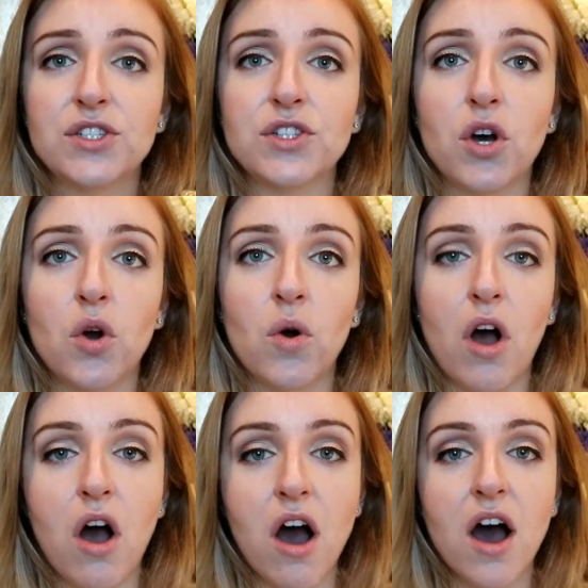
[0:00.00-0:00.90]
So
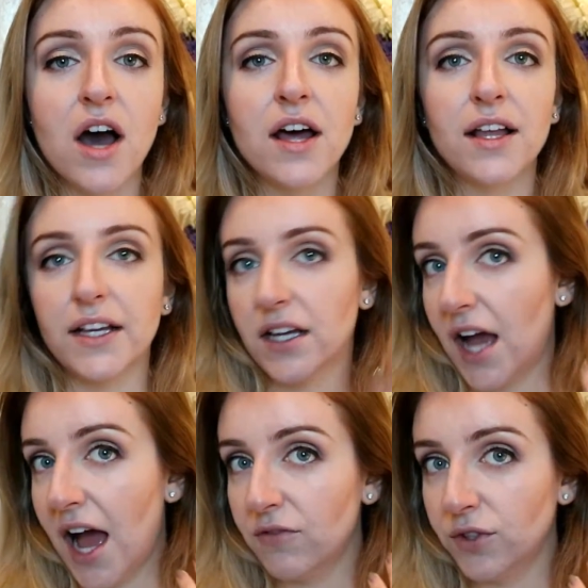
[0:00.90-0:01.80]
I
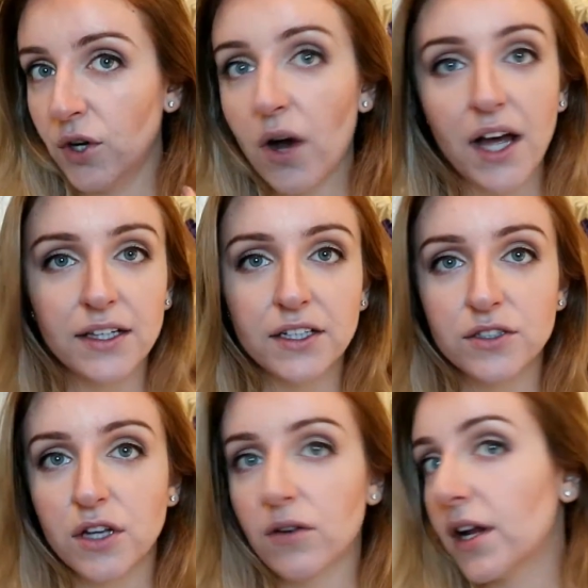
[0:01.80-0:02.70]
have no
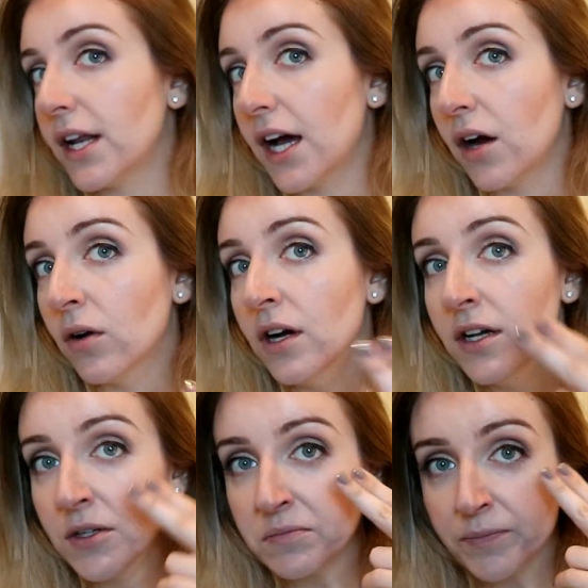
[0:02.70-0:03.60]
highlighters on right now.
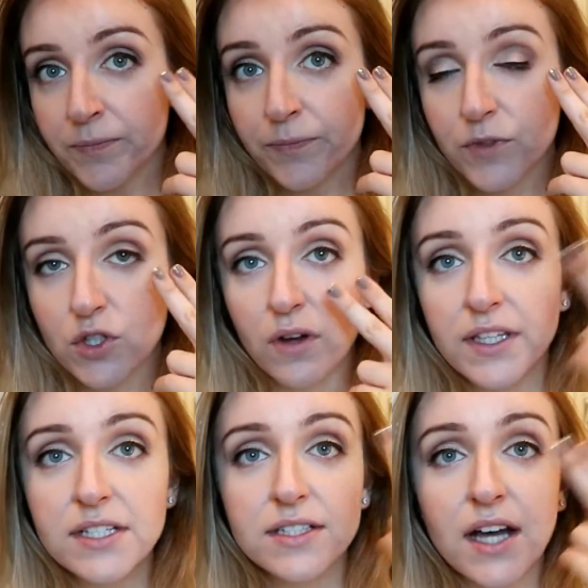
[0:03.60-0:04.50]
So
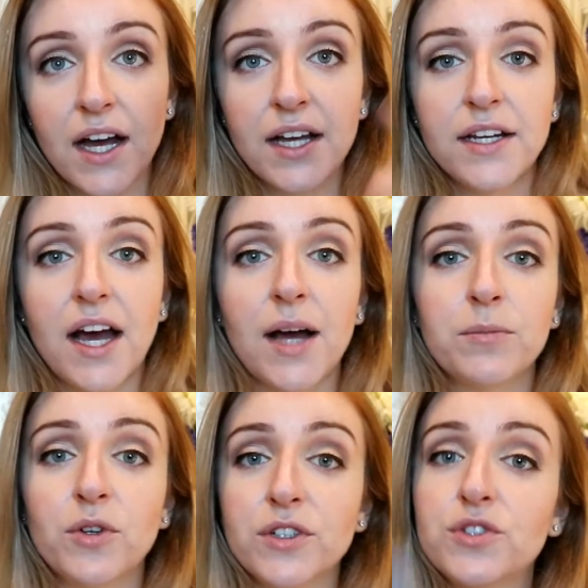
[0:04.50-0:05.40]
on this side,
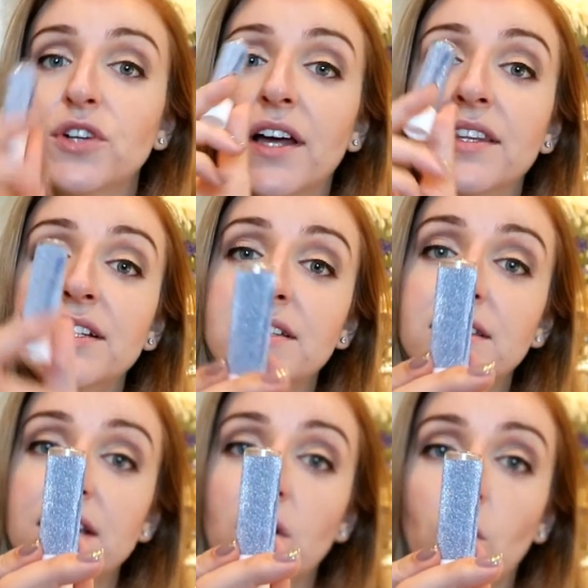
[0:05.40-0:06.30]
I'm going to try the
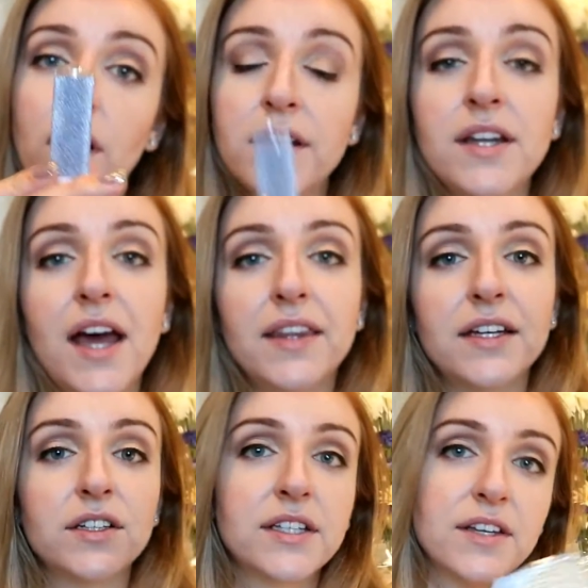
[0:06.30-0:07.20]
stick one, and
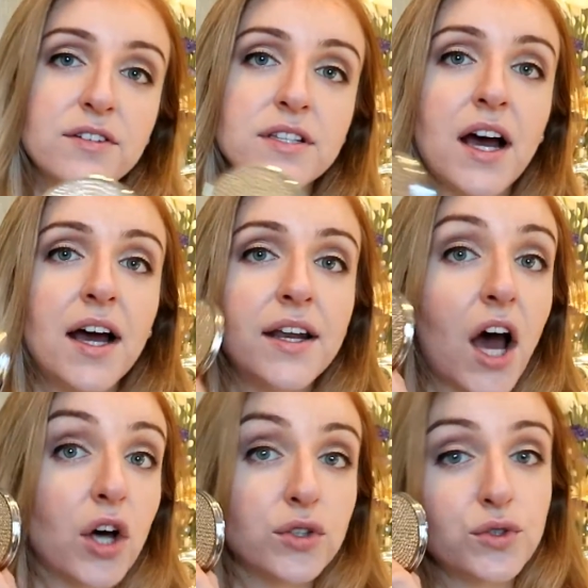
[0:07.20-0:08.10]
then on the other side,
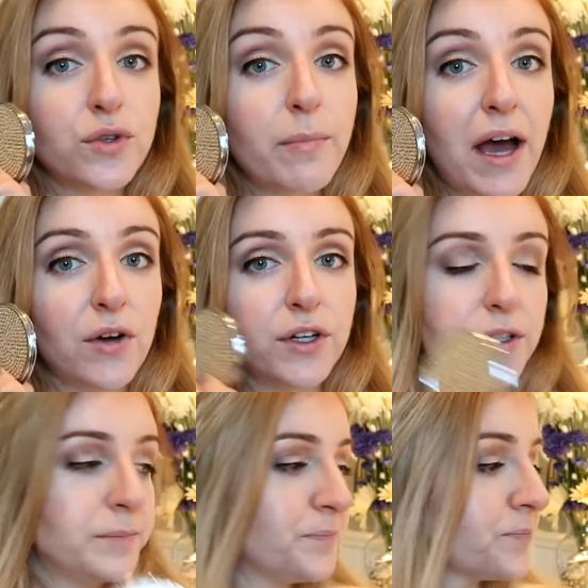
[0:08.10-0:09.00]
I'll do the
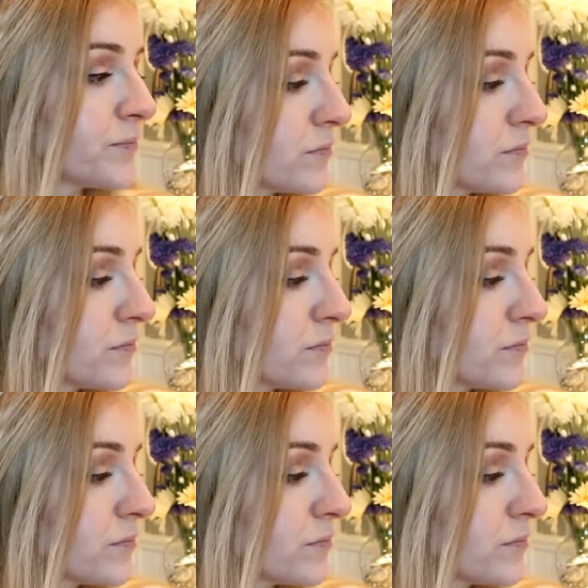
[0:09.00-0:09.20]
powder.